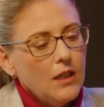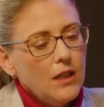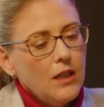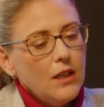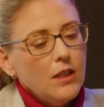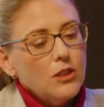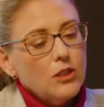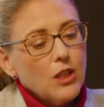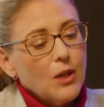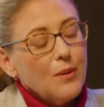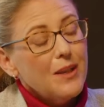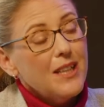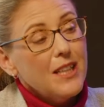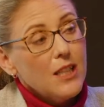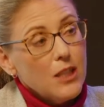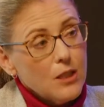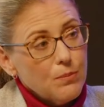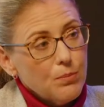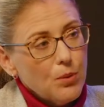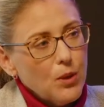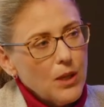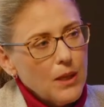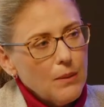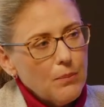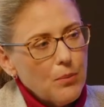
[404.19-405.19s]
So it is
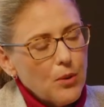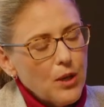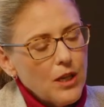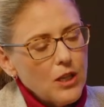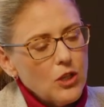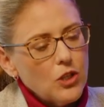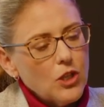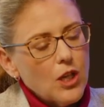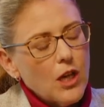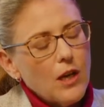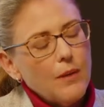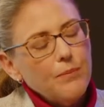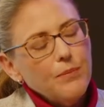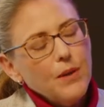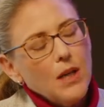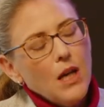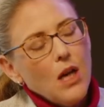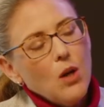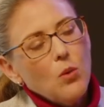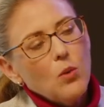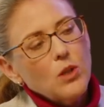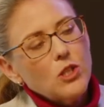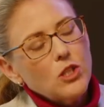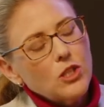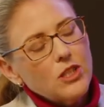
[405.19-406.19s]
putting pressure,
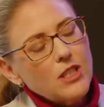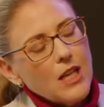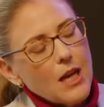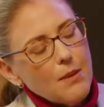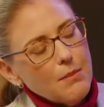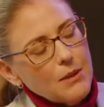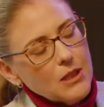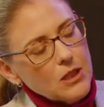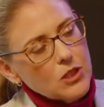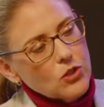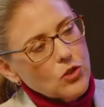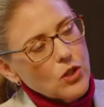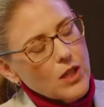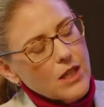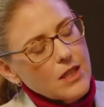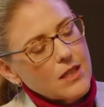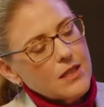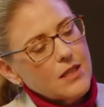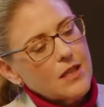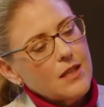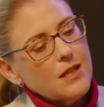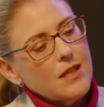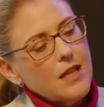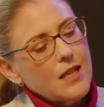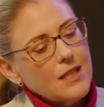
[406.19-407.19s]
which demonstrates
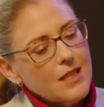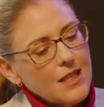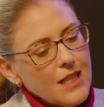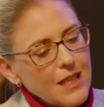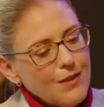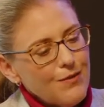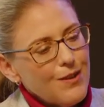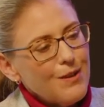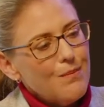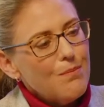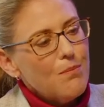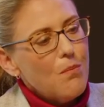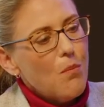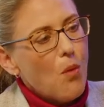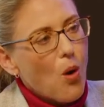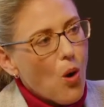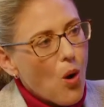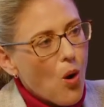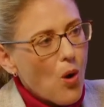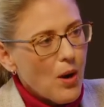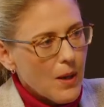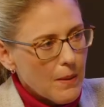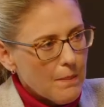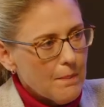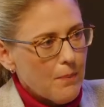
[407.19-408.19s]
that there's even
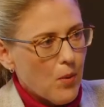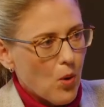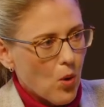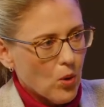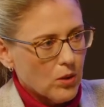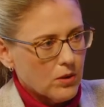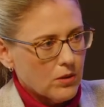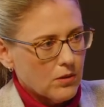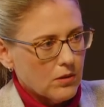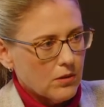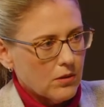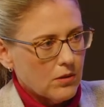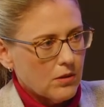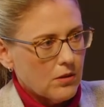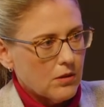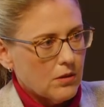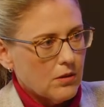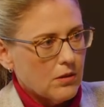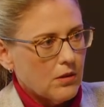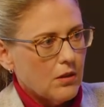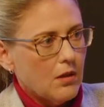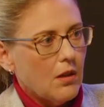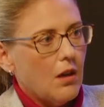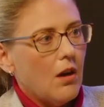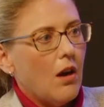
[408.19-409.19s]
more importance
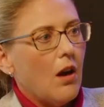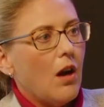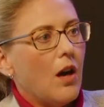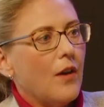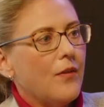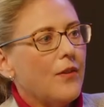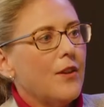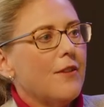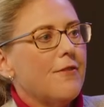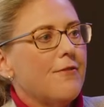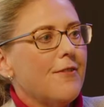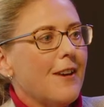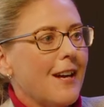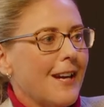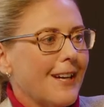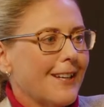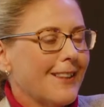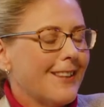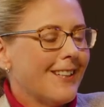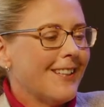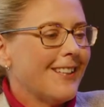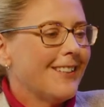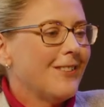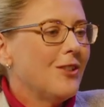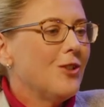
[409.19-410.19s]
on the fact
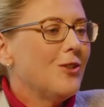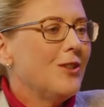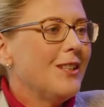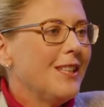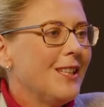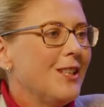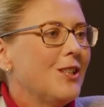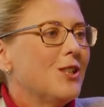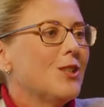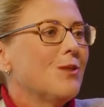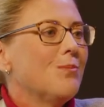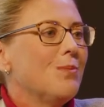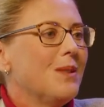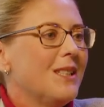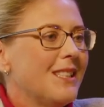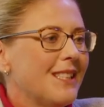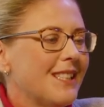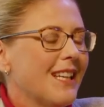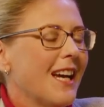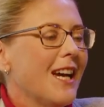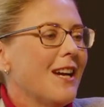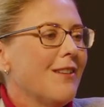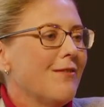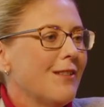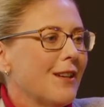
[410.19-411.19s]
that you need to be
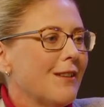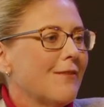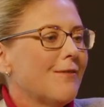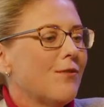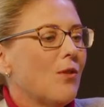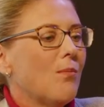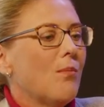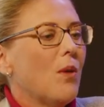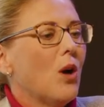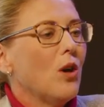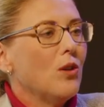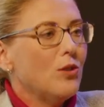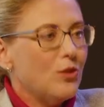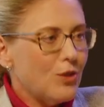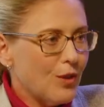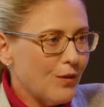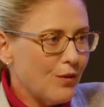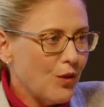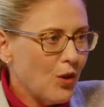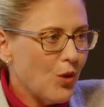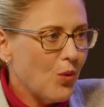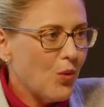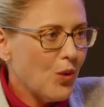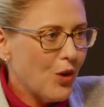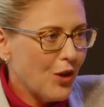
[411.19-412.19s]
saving for most of
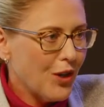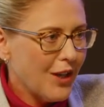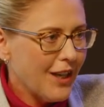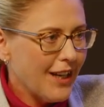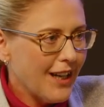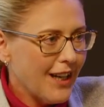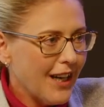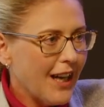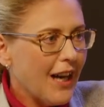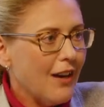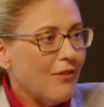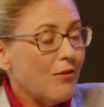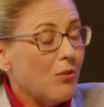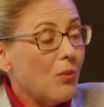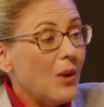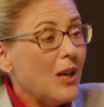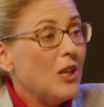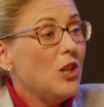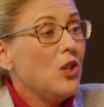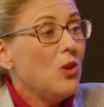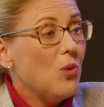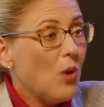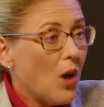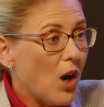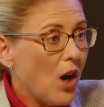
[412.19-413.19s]
your working life when
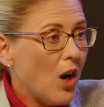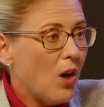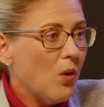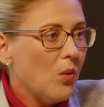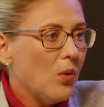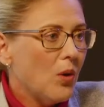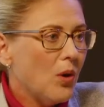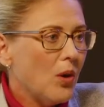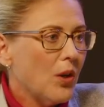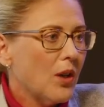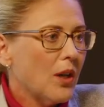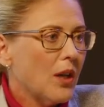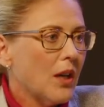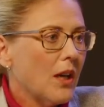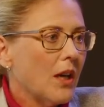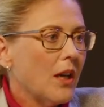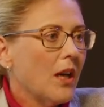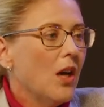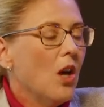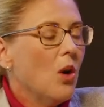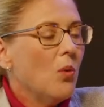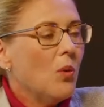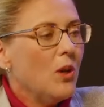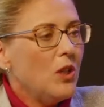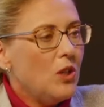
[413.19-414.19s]
you are working.
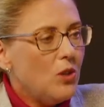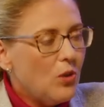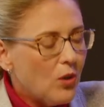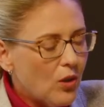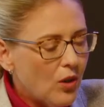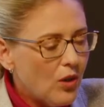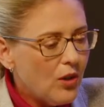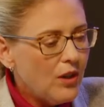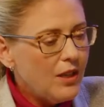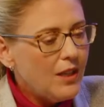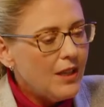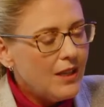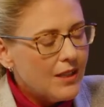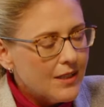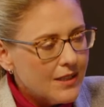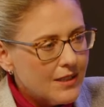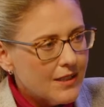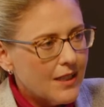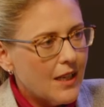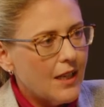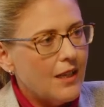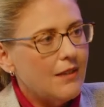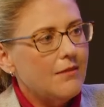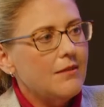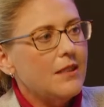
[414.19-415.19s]
When you're earning a
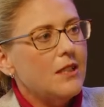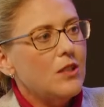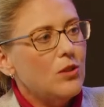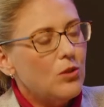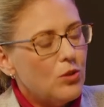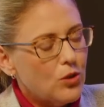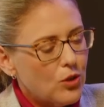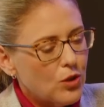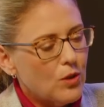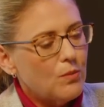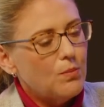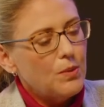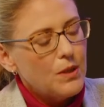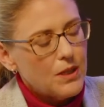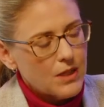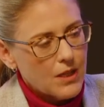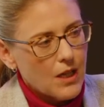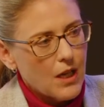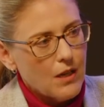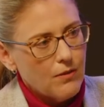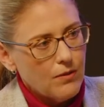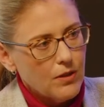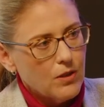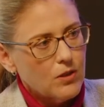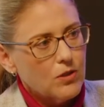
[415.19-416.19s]
salary, you should be
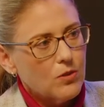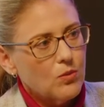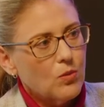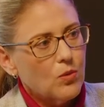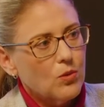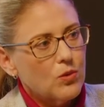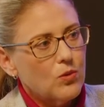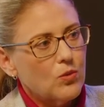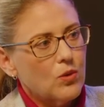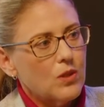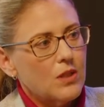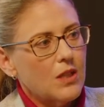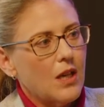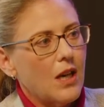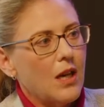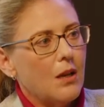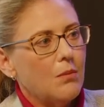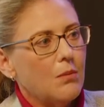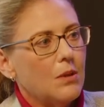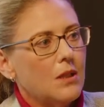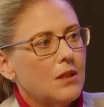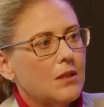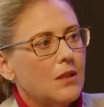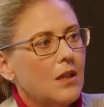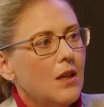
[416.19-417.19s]
saving towards
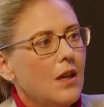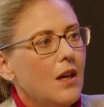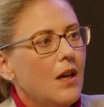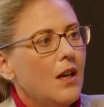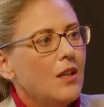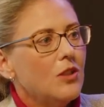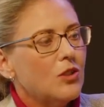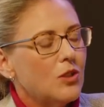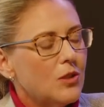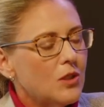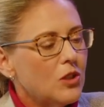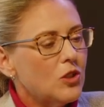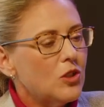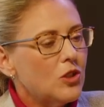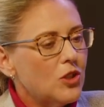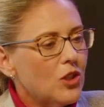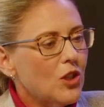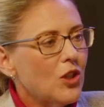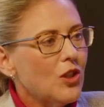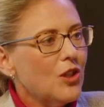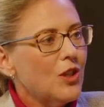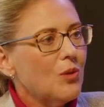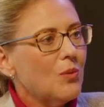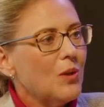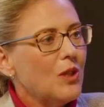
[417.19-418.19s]
retirement to
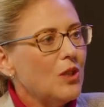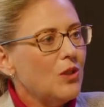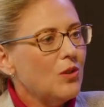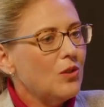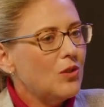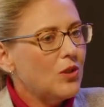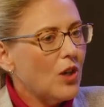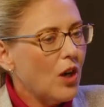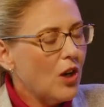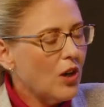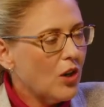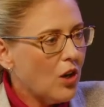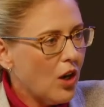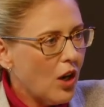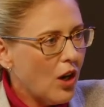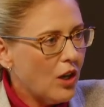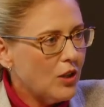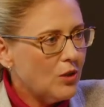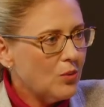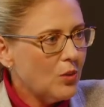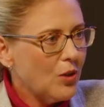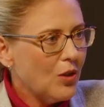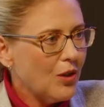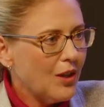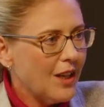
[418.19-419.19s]
ensure that when you can't
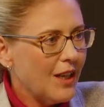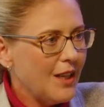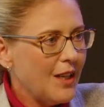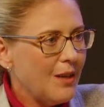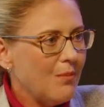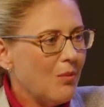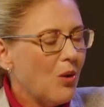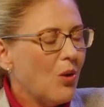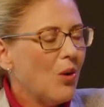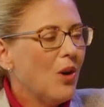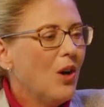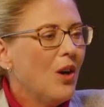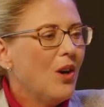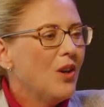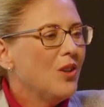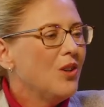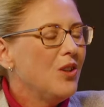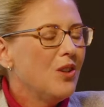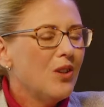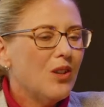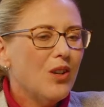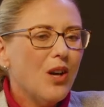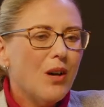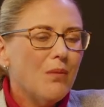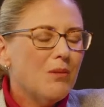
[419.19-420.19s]
work anymore,
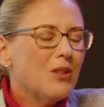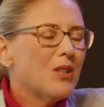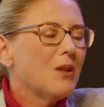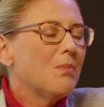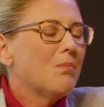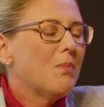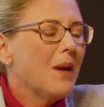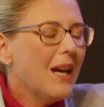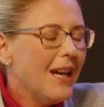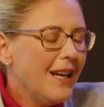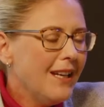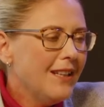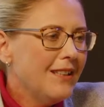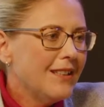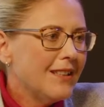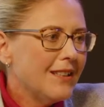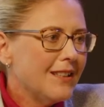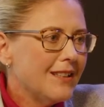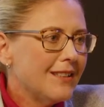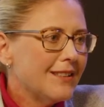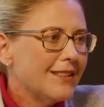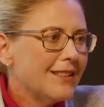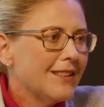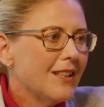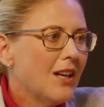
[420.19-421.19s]
you're not
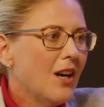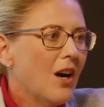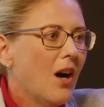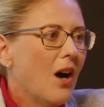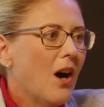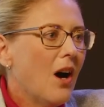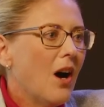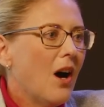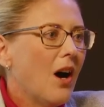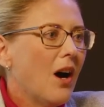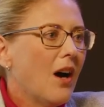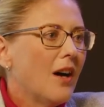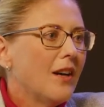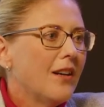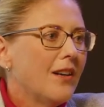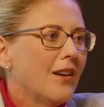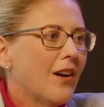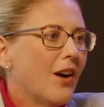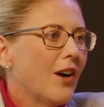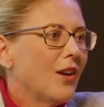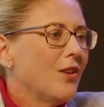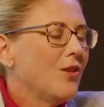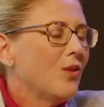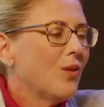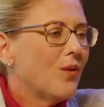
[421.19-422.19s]
dependent
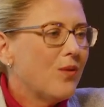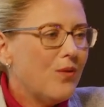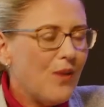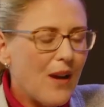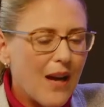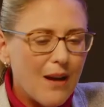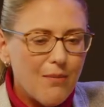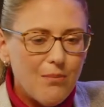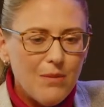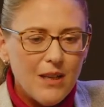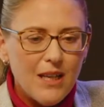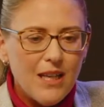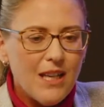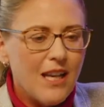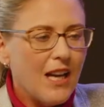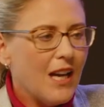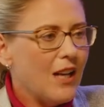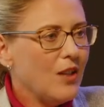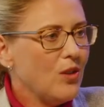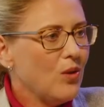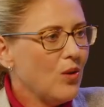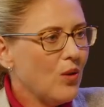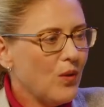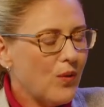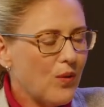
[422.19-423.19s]
on your family and
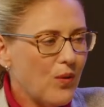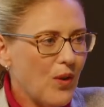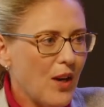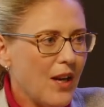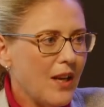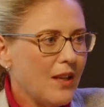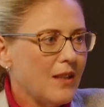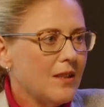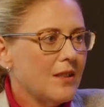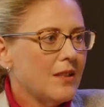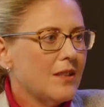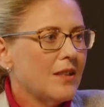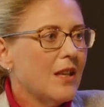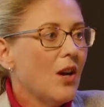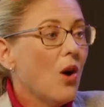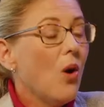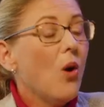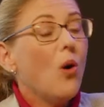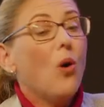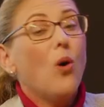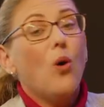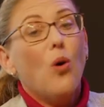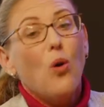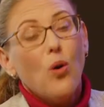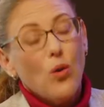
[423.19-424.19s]
your friends
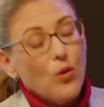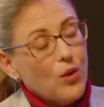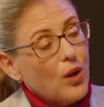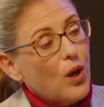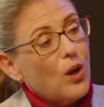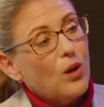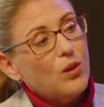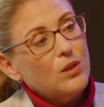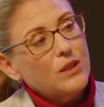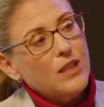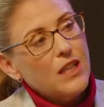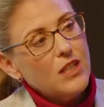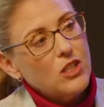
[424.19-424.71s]
or the old age